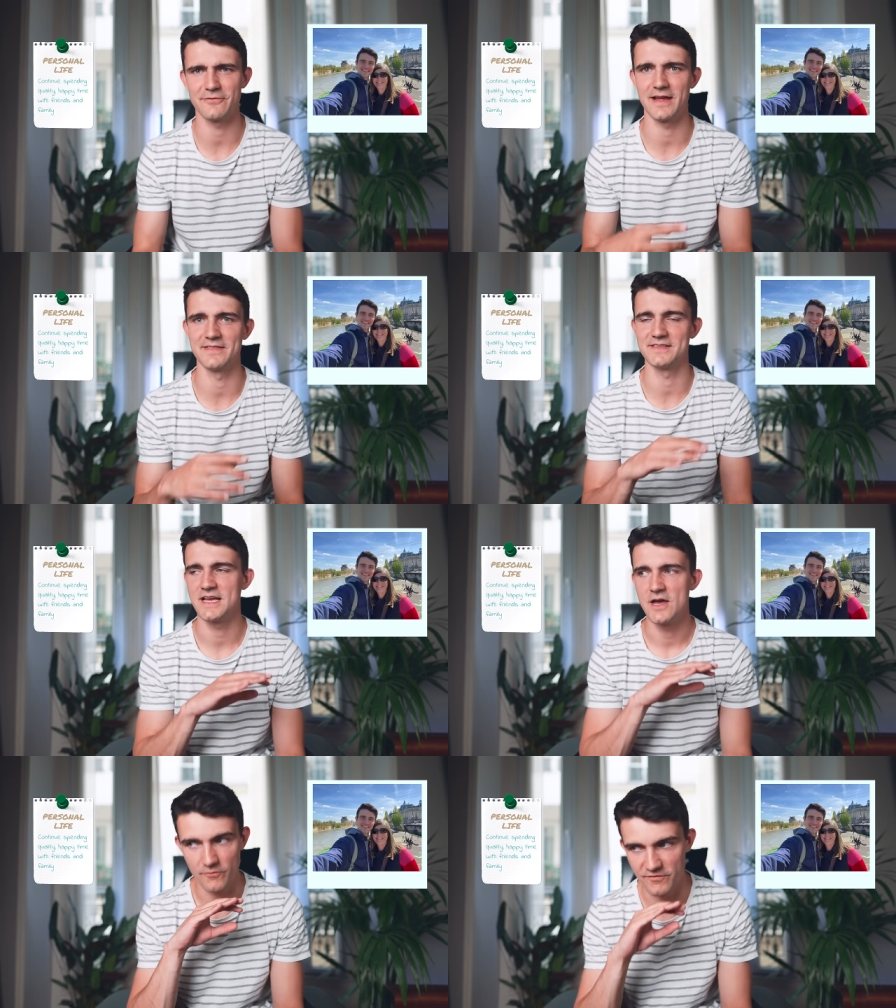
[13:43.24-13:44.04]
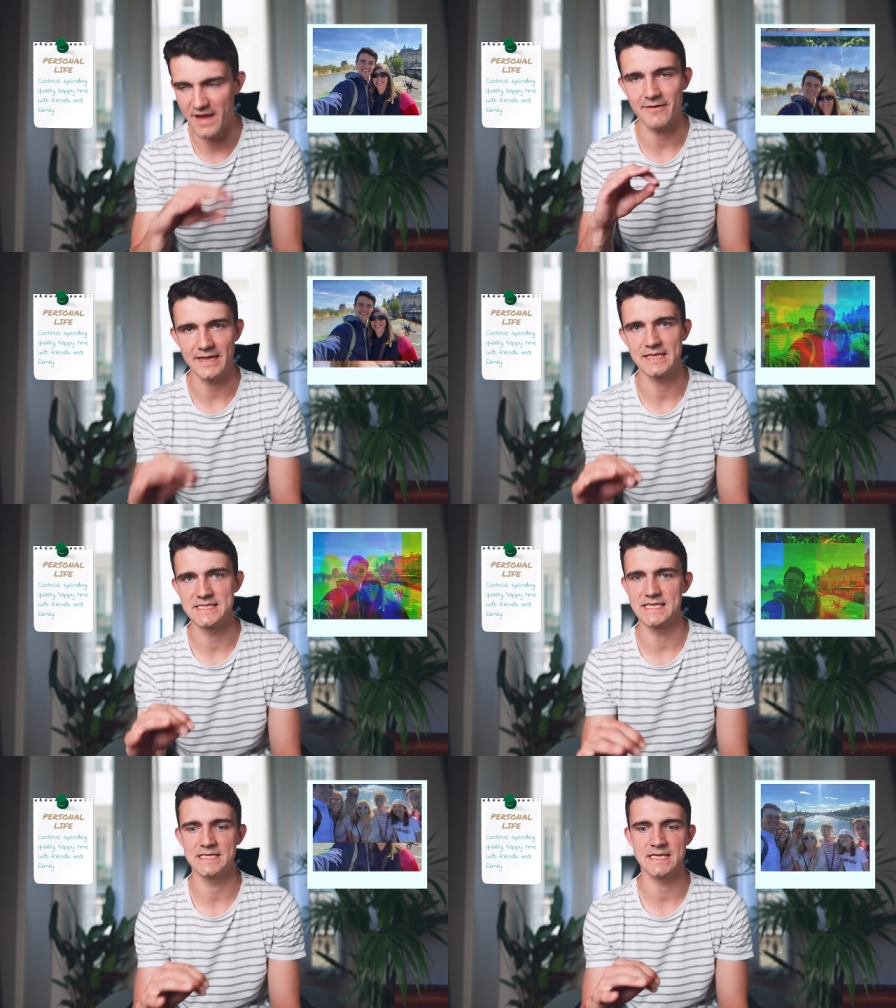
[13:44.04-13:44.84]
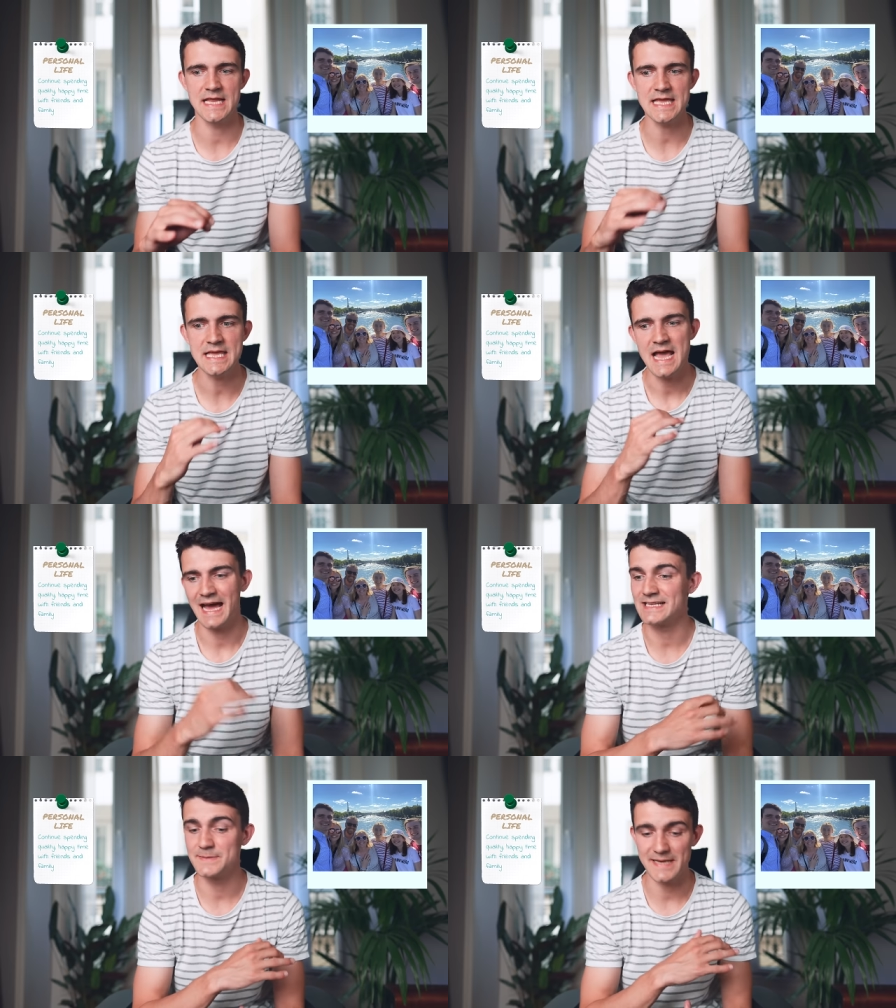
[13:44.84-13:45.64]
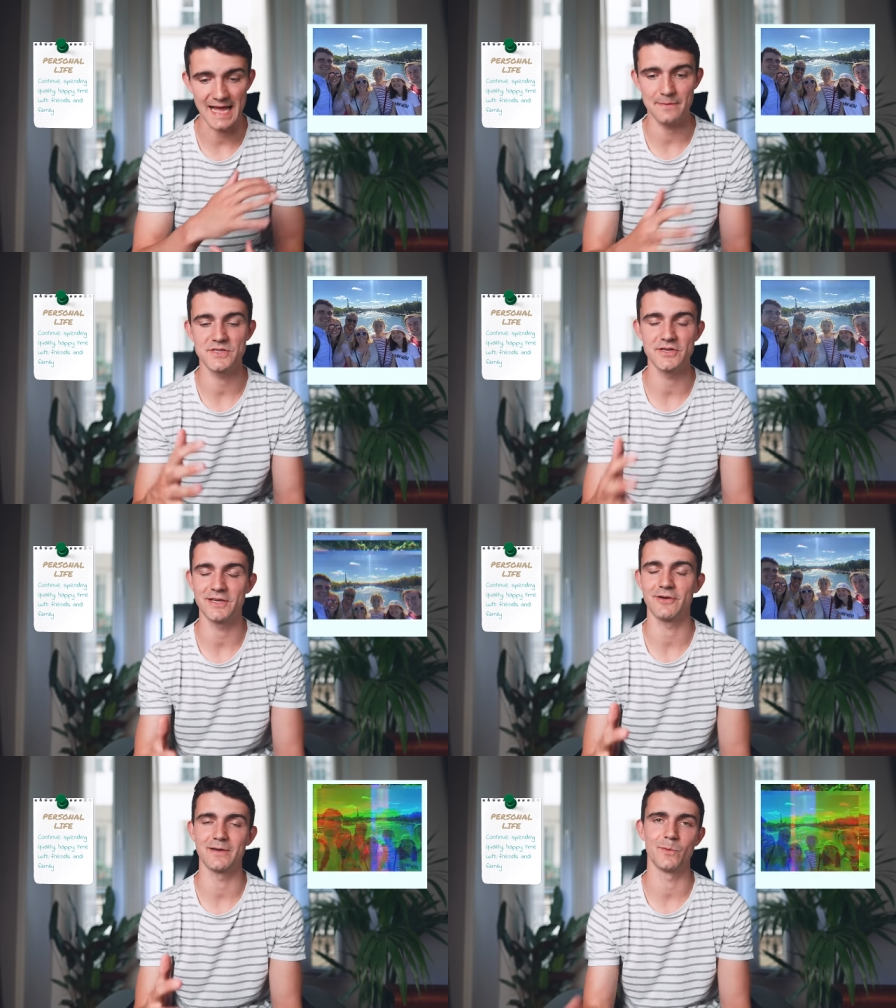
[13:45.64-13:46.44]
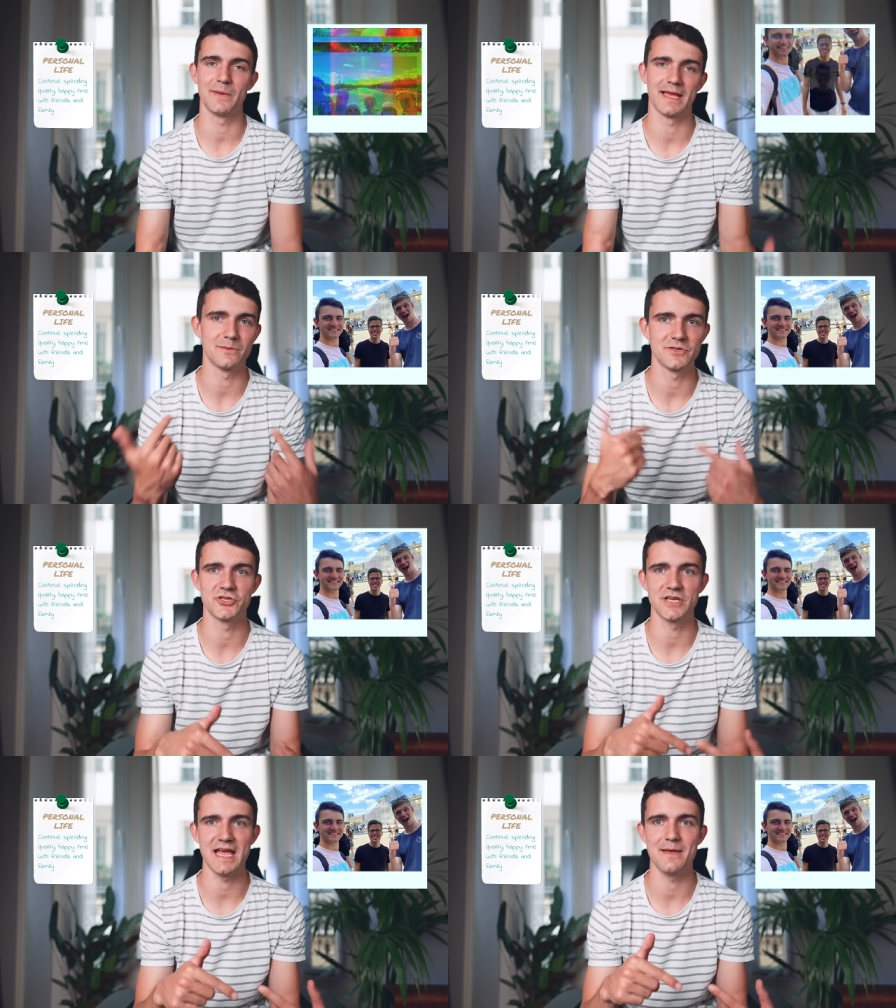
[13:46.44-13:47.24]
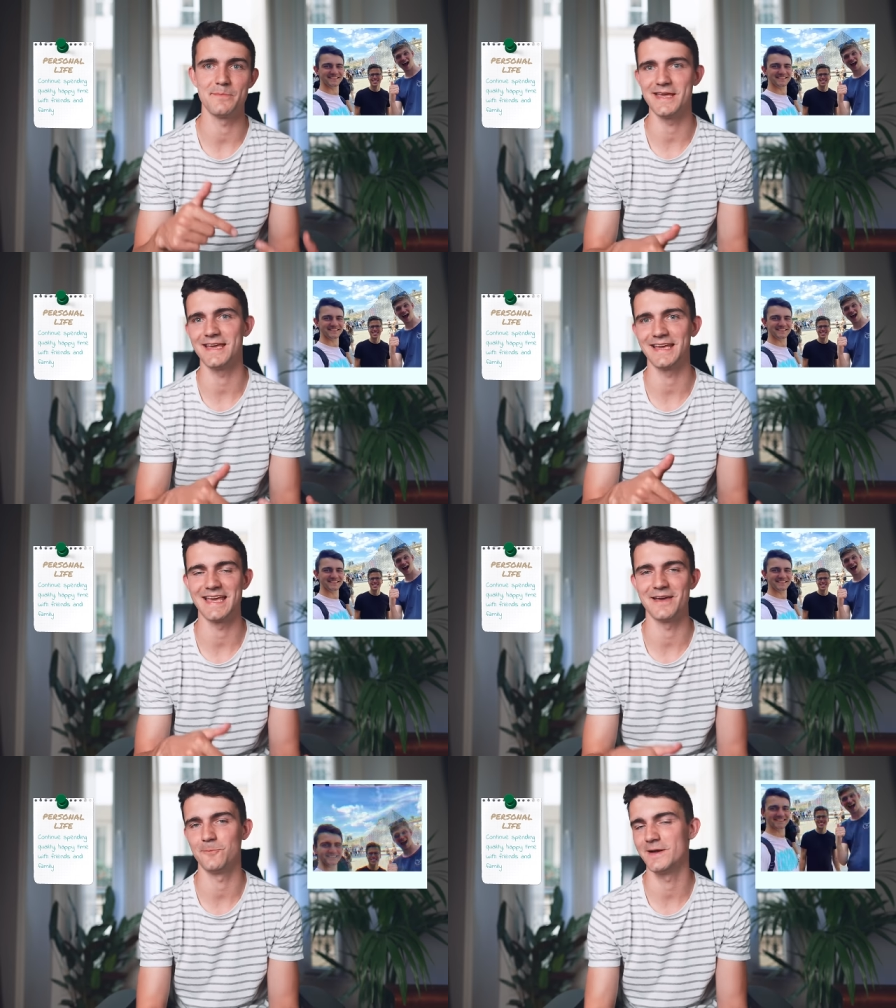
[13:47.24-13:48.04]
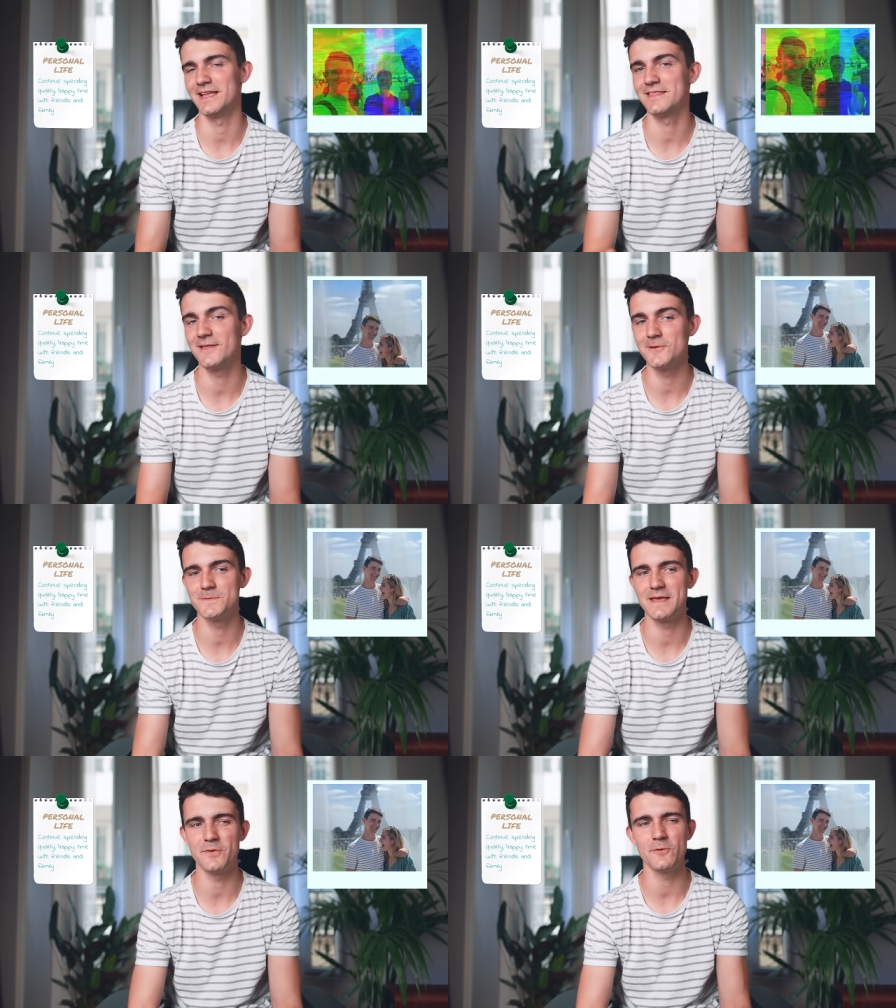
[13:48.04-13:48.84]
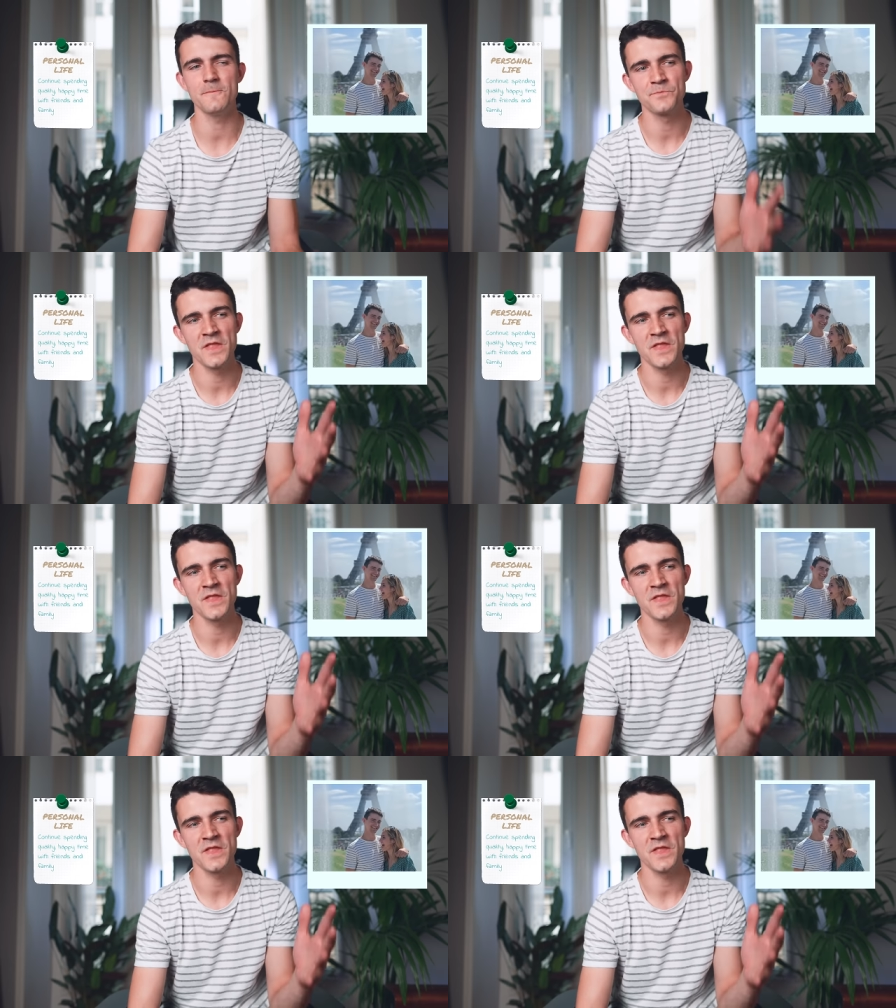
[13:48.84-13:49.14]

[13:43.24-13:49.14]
friends, very consistently. And it's been absolutely incredible being able to share being here with those people.